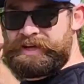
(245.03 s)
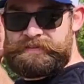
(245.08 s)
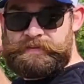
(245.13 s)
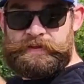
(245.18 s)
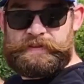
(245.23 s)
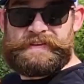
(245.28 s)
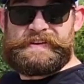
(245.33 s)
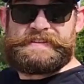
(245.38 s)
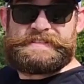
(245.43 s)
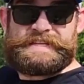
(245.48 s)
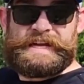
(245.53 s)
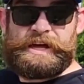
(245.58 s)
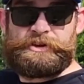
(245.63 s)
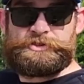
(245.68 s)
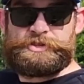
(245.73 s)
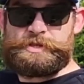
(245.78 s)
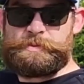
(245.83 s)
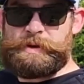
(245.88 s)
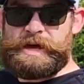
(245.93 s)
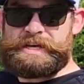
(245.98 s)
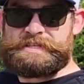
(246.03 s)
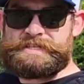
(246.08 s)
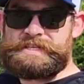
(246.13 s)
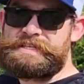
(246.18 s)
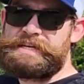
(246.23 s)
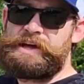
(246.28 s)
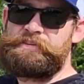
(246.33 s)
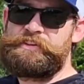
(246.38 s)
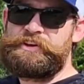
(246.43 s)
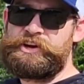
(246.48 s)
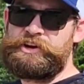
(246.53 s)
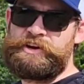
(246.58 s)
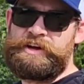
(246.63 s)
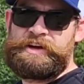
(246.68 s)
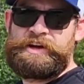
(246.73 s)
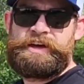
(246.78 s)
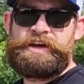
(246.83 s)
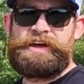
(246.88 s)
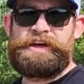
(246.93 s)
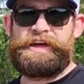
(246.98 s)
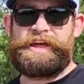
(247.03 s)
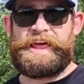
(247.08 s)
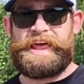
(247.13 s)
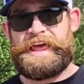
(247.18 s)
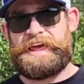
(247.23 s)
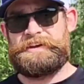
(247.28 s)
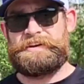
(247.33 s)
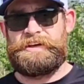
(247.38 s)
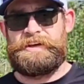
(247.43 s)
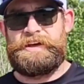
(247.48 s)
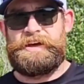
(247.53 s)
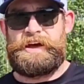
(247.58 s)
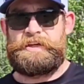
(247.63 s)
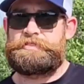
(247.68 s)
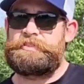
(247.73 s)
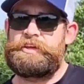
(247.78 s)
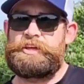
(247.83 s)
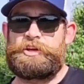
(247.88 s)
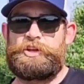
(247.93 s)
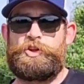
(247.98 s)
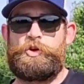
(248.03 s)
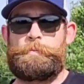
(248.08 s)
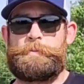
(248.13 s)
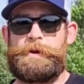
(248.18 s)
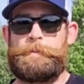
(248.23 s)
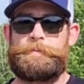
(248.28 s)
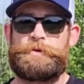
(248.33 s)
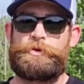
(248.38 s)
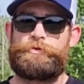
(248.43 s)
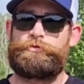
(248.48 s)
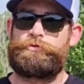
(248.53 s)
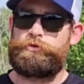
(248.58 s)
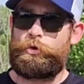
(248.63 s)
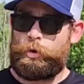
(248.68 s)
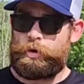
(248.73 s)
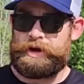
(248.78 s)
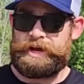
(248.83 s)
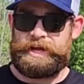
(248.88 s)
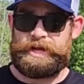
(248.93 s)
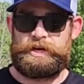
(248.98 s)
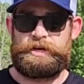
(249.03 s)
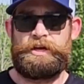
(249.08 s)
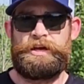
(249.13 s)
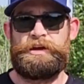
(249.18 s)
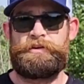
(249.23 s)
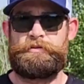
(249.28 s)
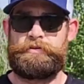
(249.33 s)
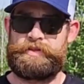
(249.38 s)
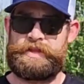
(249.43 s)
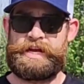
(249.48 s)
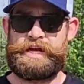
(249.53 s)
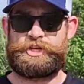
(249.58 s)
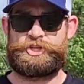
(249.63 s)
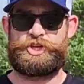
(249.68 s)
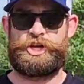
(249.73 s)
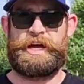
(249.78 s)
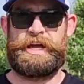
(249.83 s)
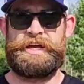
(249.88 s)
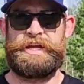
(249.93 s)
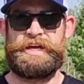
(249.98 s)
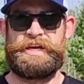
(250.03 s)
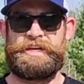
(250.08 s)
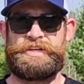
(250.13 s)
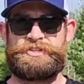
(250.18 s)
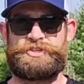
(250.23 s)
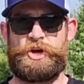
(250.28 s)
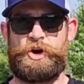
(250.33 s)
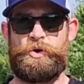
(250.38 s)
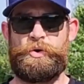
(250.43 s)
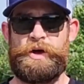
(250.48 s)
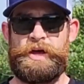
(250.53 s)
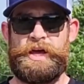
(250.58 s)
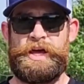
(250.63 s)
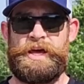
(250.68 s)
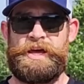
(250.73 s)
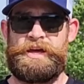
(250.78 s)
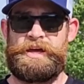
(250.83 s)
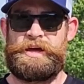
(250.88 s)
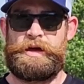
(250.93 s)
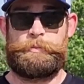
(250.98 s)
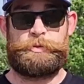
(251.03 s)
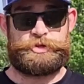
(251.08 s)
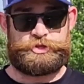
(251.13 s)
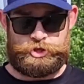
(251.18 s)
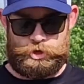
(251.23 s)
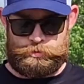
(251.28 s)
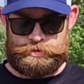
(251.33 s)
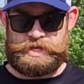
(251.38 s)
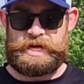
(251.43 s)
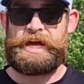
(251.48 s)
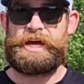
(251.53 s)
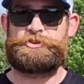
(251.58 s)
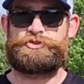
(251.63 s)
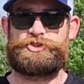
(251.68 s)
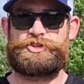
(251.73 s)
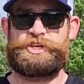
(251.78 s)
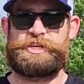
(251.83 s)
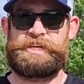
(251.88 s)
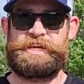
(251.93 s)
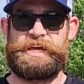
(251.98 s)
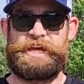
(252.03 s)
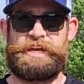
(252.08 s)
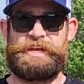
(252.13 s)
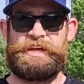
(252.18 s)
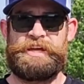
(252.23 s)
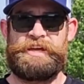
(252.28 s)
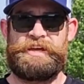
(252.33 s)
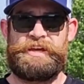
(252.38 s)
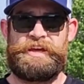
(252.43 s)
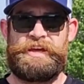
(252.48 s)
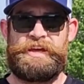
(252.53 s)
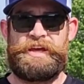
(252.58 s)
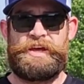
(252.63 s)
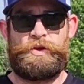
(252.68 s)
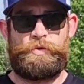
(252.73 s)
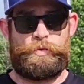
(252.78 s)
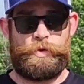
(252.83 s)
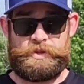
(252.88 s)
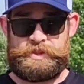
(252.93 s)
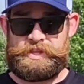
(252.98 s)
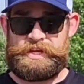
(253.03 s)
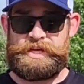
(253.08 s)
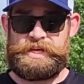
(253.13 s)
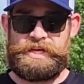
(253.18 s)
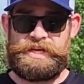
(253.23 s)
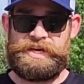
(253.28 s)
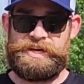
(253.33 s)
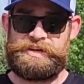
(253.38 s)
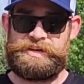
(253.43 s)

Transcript: that leads down to the basket down there, and I think it'll open up a good forehand for the next shot. So I'm gonna start with the Hydrogen again. With the